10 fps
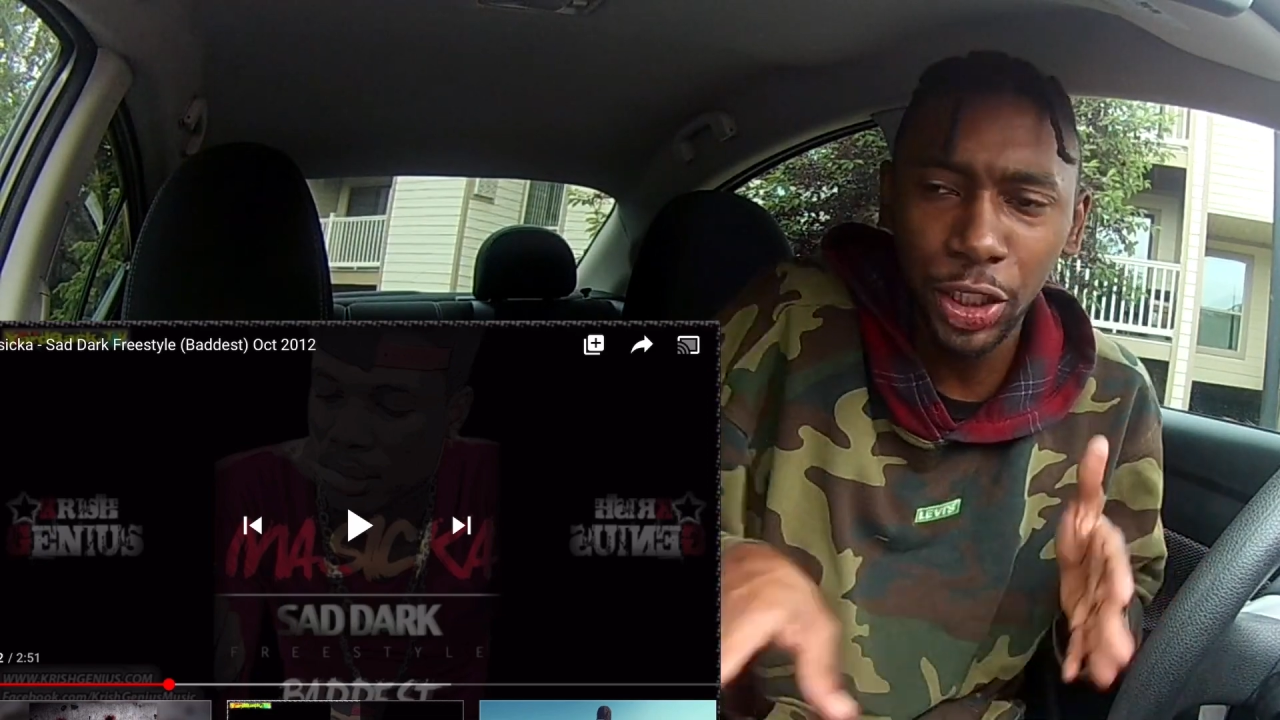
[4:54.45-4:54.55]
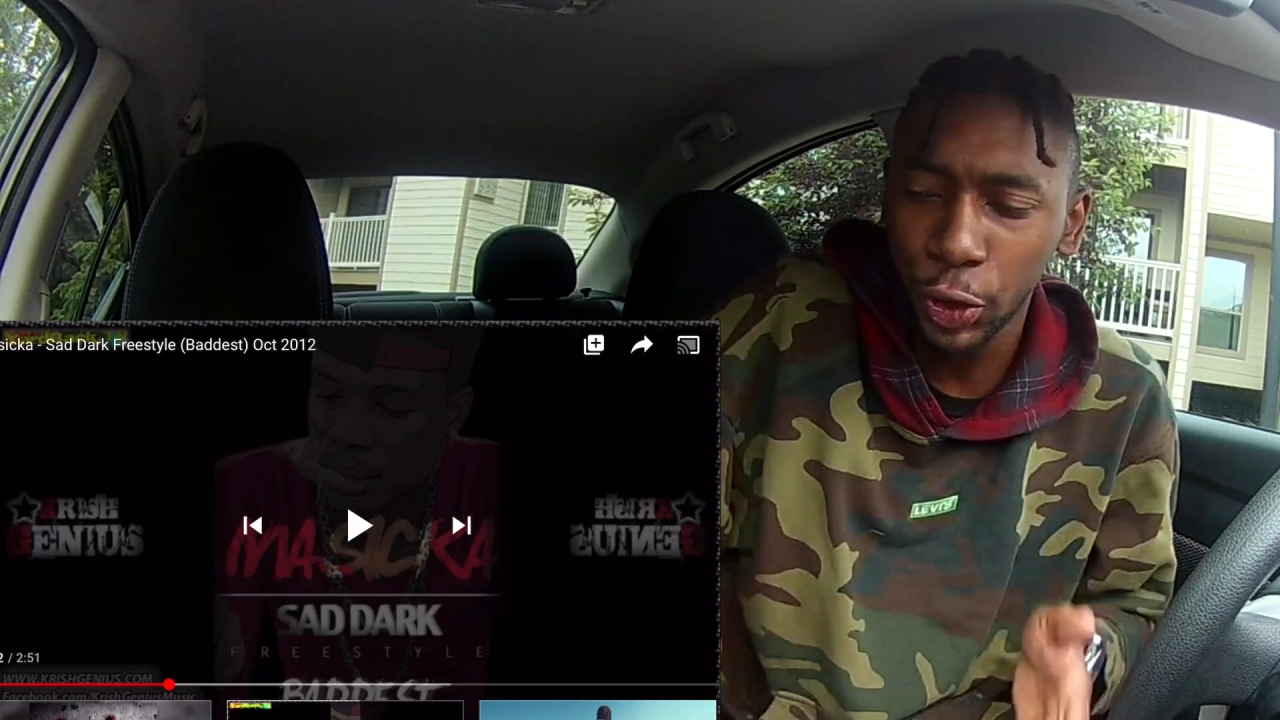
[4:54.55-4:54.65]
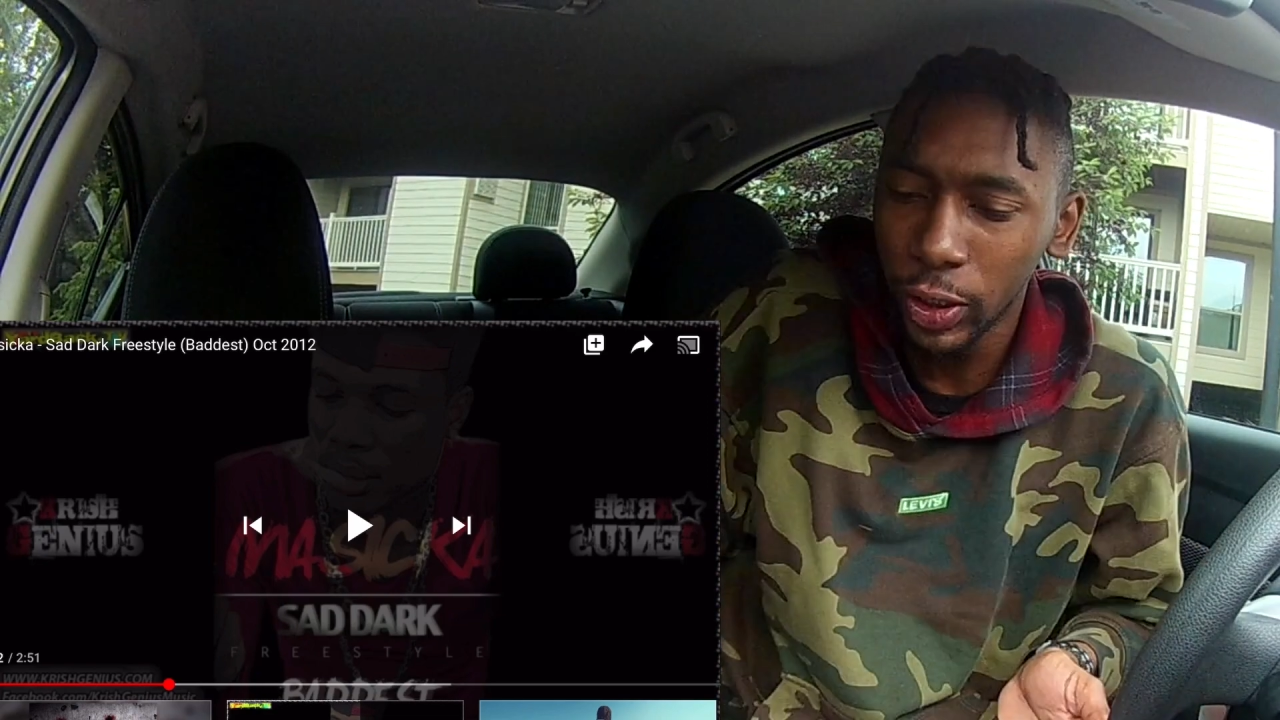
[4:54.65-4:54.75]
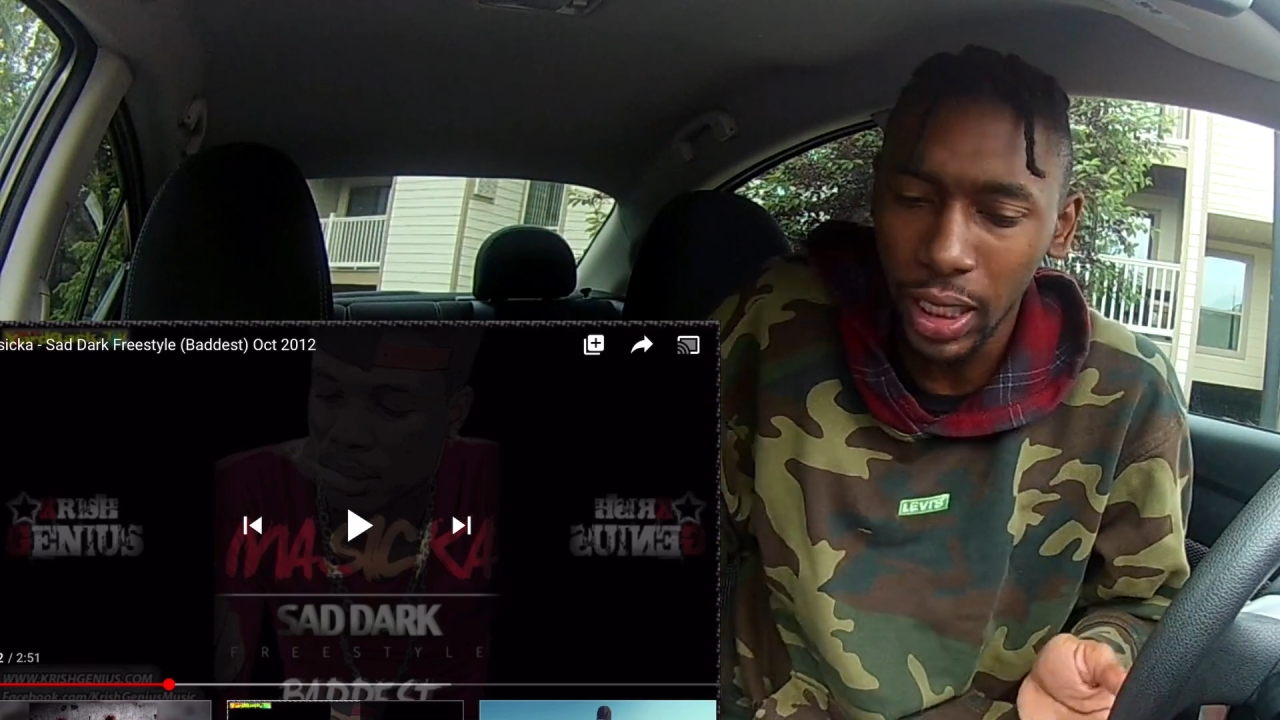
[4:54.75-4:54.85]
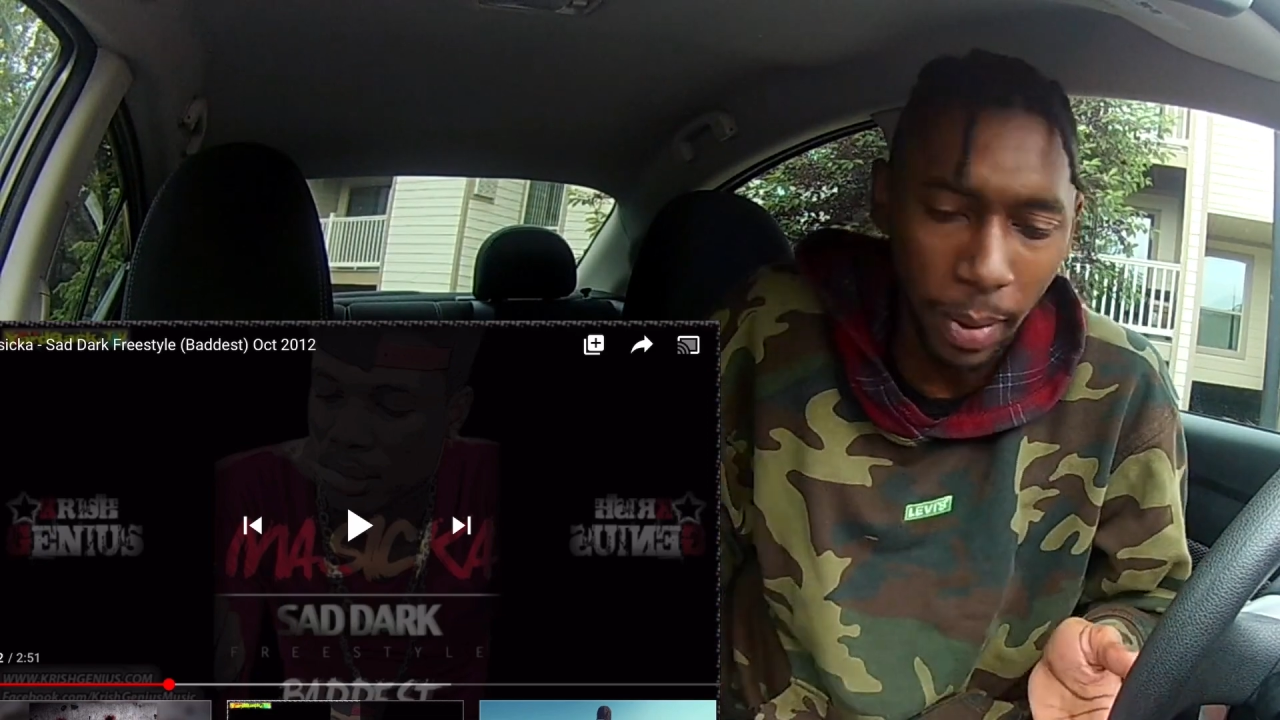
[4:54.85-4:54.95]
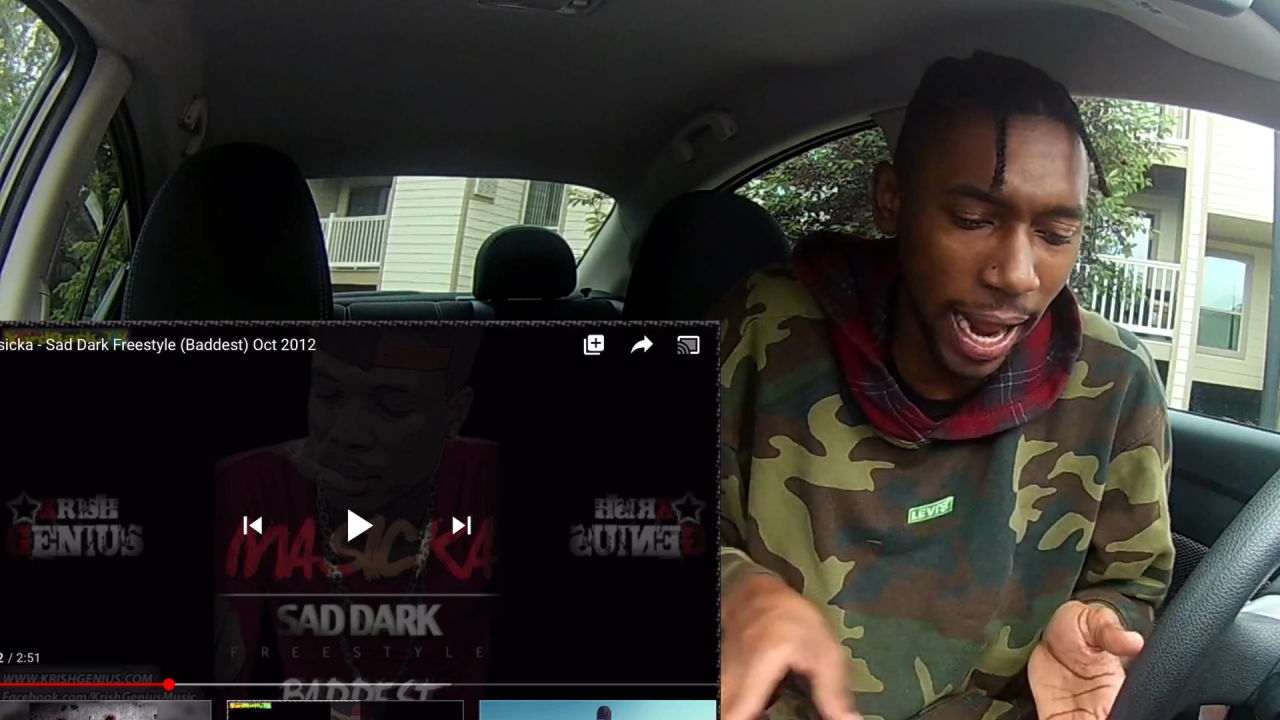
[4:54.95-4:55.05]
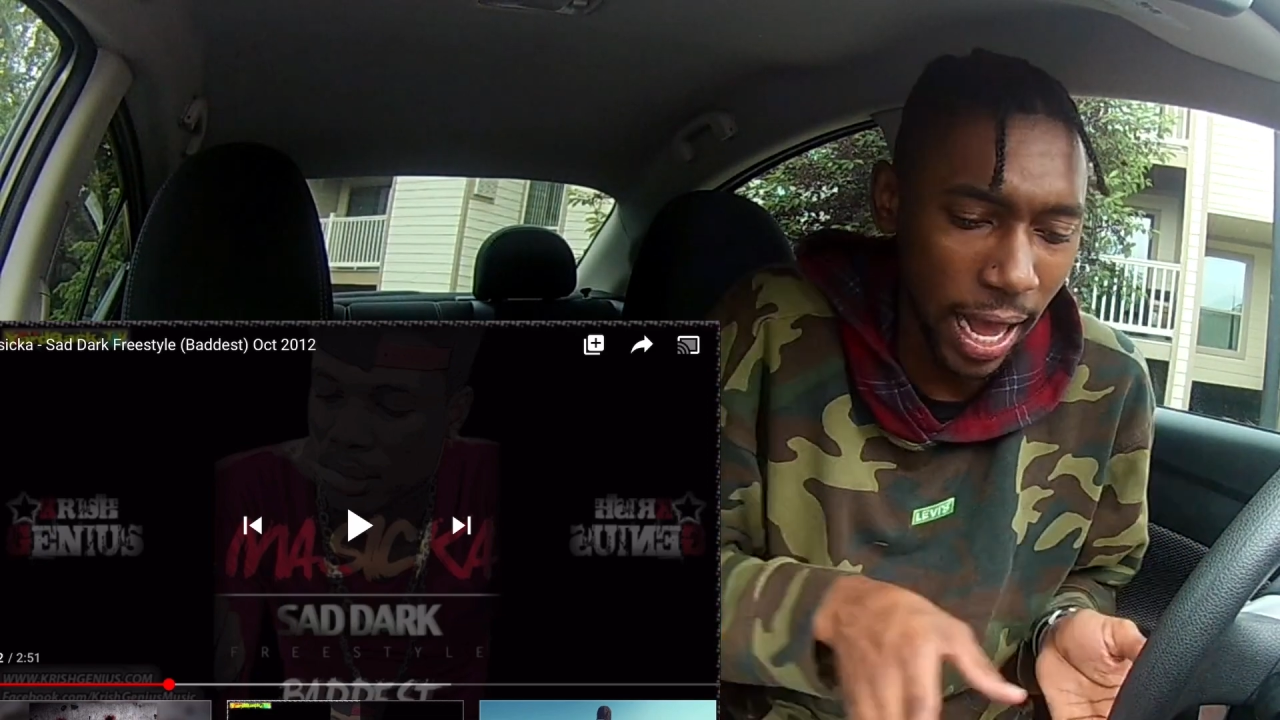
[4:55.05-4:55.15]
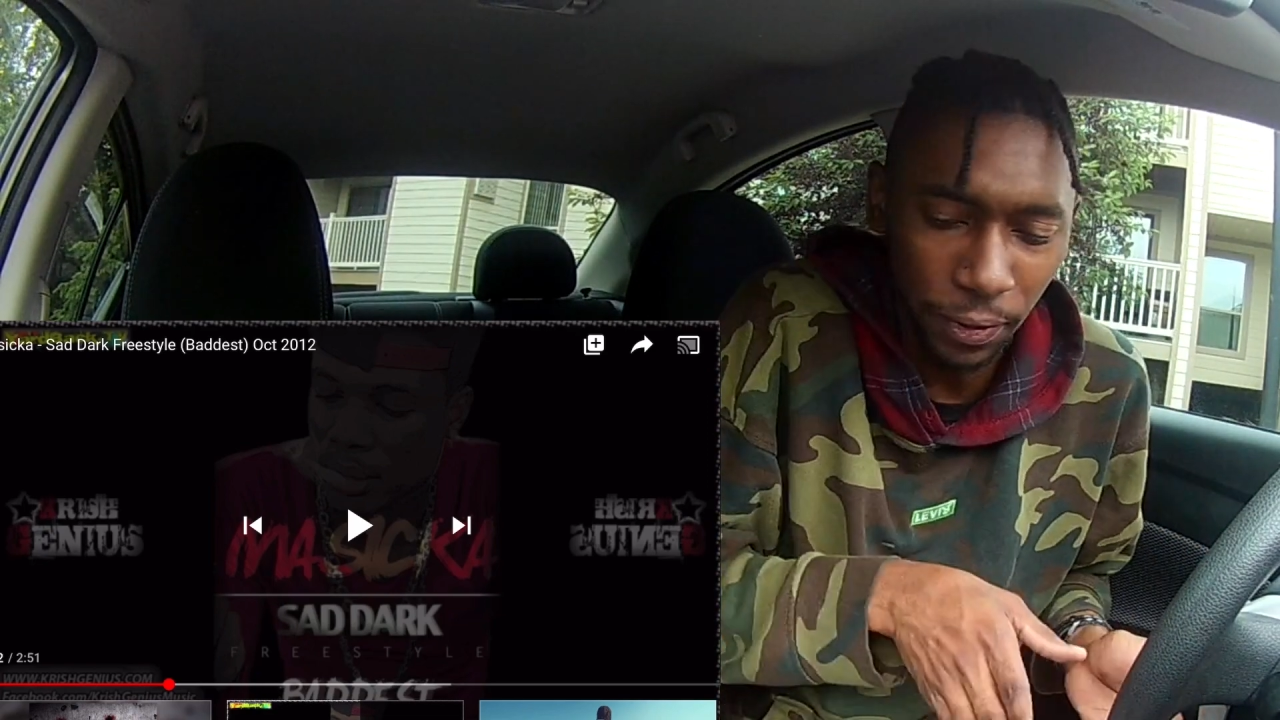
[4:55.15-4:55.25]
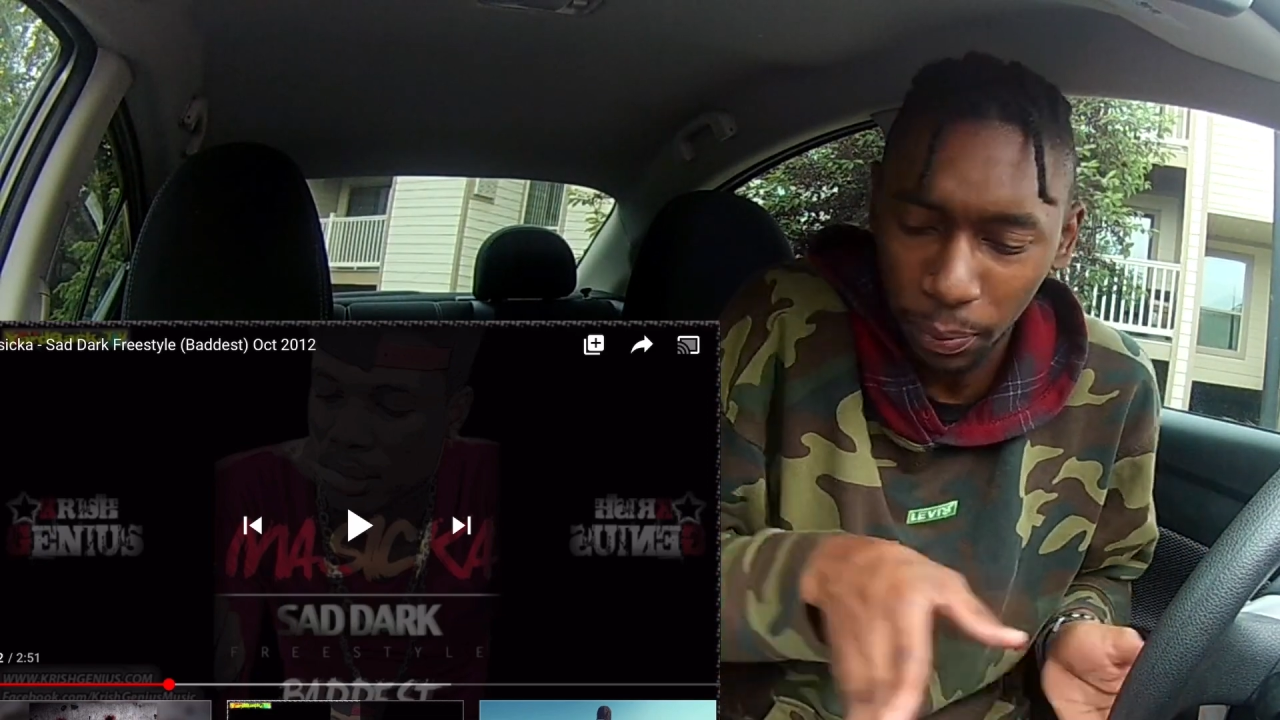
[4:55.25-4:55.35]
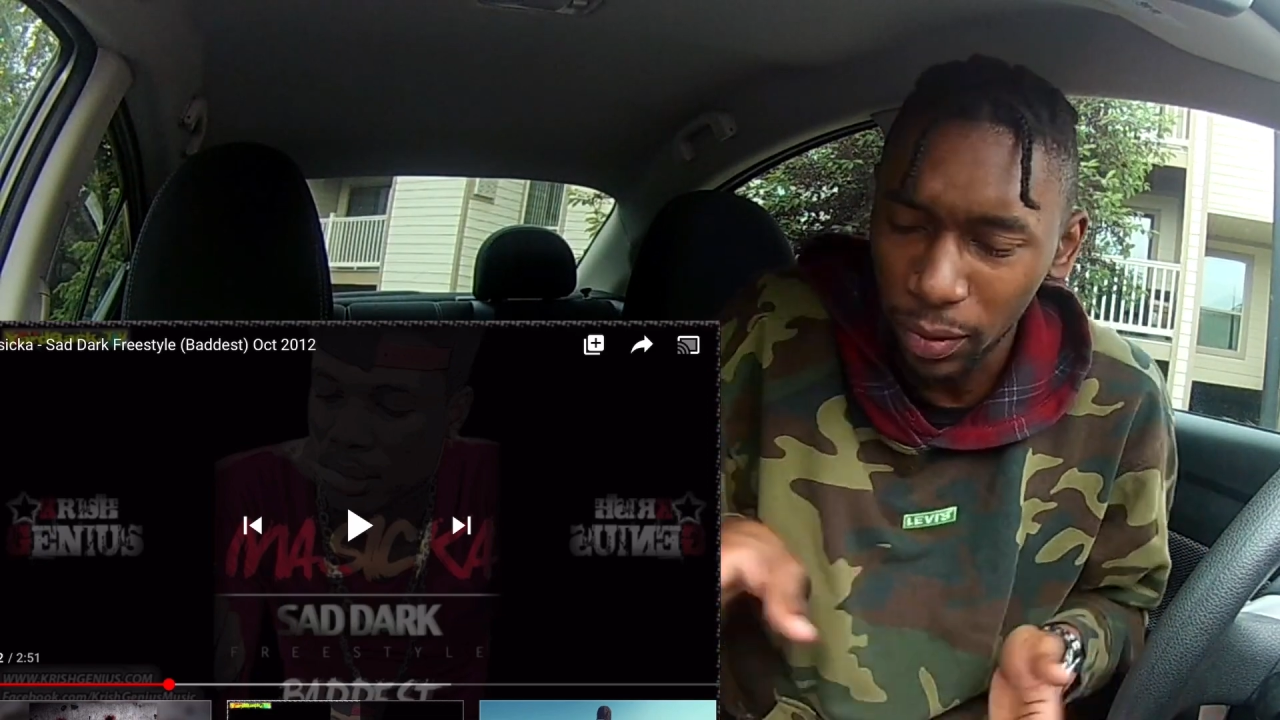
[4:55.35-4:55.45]
the streets them a
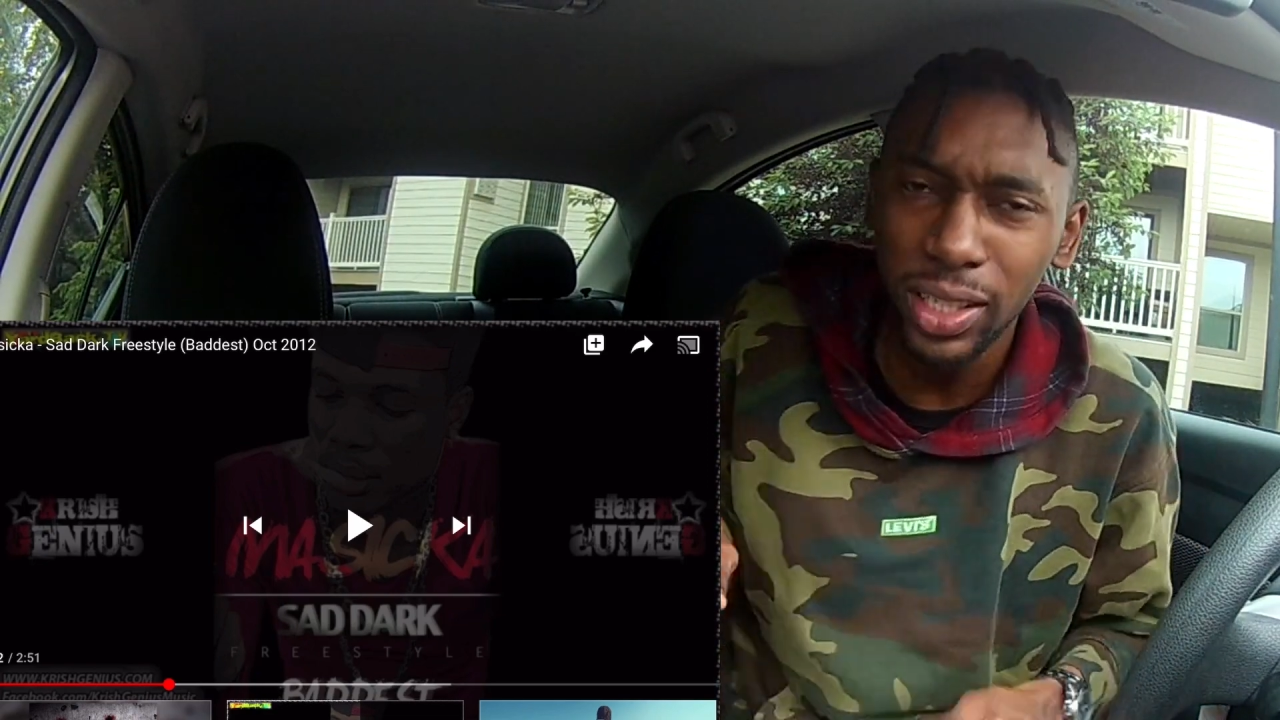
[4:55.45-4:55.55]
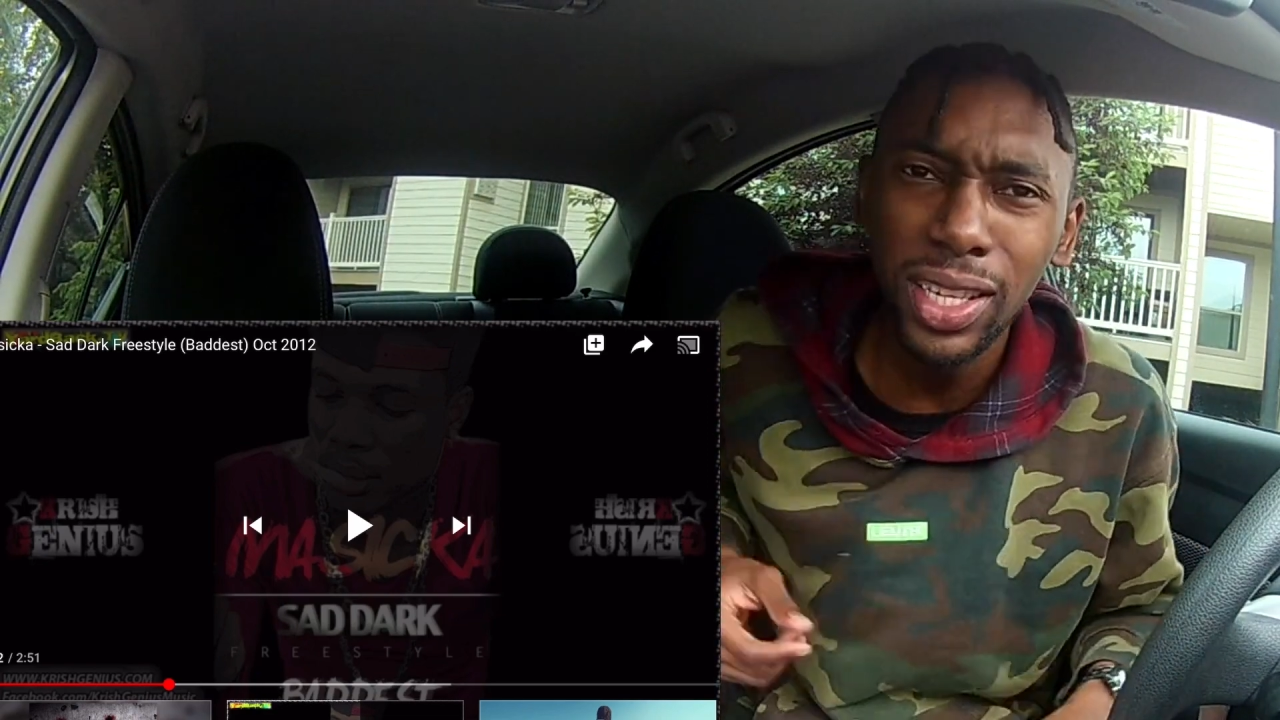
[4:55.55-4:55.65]
hire for.